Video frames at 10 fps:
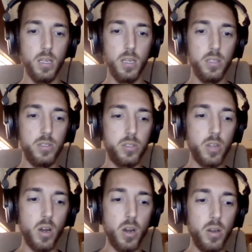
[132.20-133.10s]

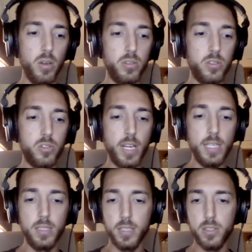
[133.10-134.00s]
start
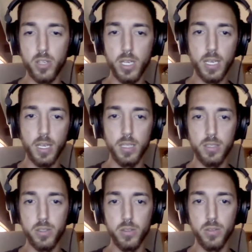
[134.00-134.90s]
transitioning
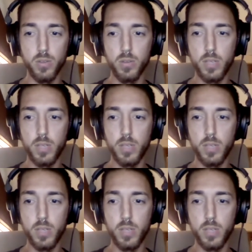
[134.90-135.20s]
into